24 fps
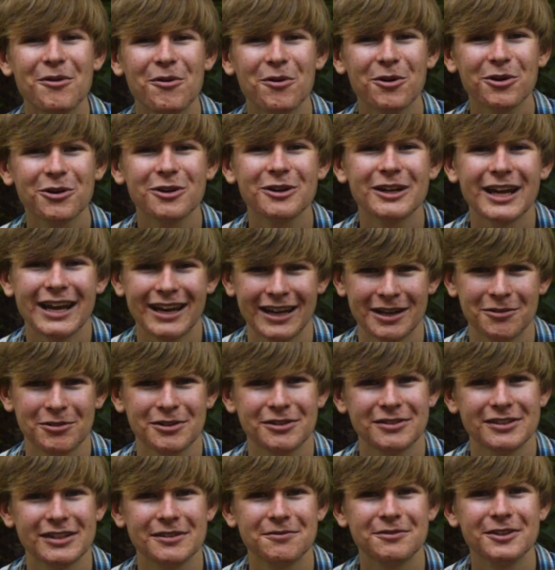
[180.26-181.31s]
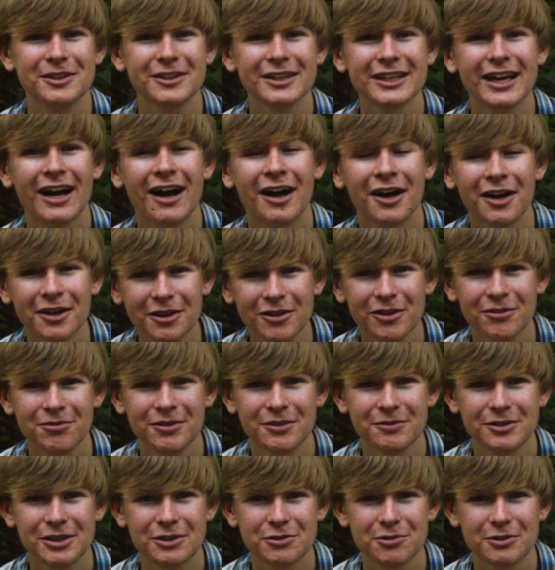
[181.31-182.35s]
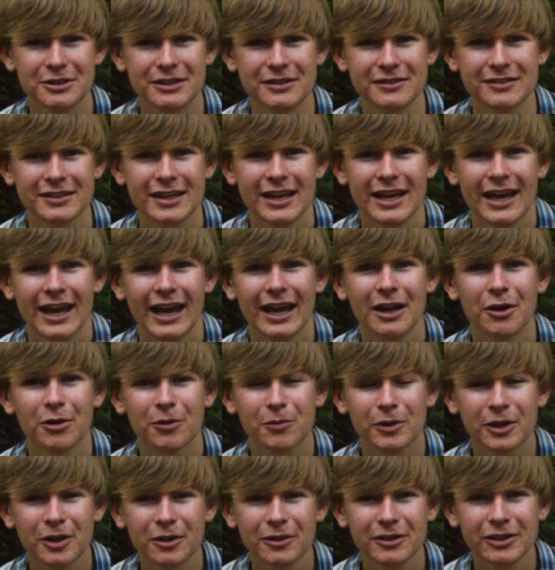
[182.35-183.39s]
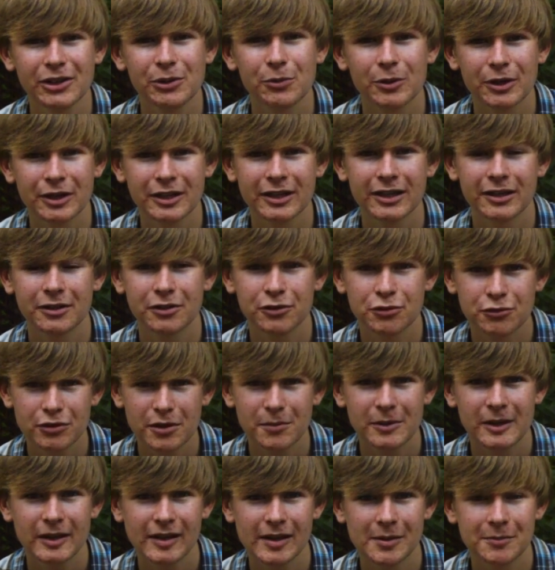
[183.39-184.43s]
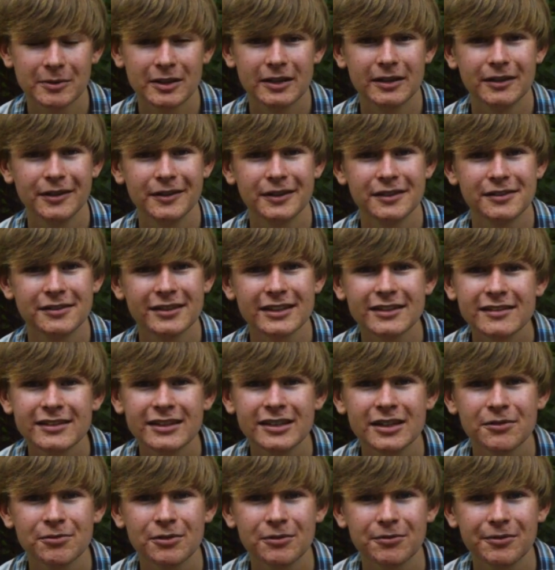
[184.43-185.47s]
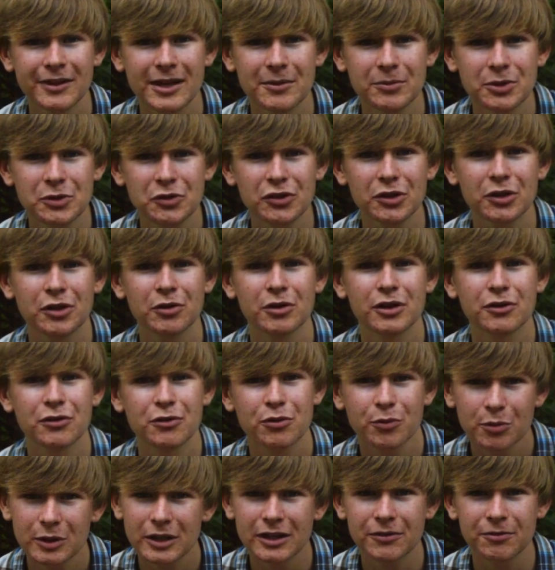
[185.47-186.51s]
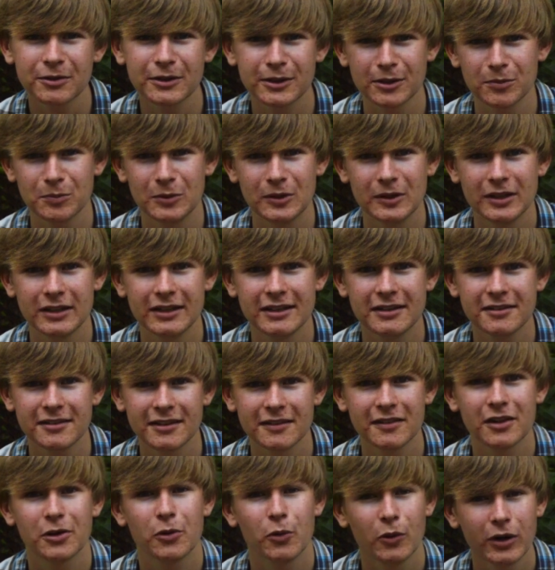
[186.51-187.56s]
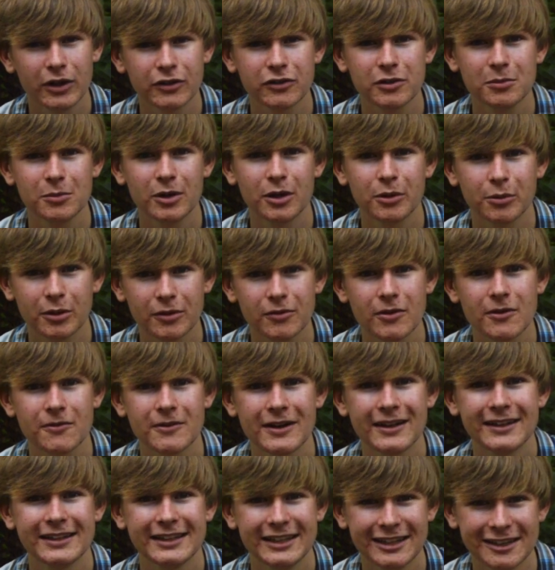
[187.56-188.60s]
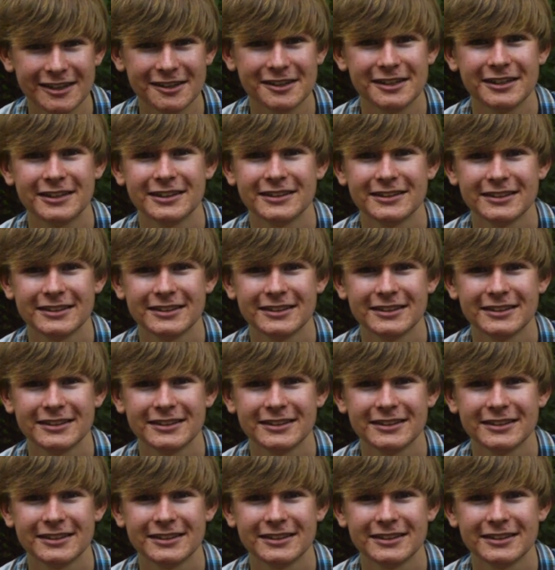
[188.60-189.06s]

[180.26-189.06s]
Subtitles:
ordered and received nearly 150 trees and are currently working on distributing them to nearly 16 different families across 3 different communities in the Guatemala River Valley area.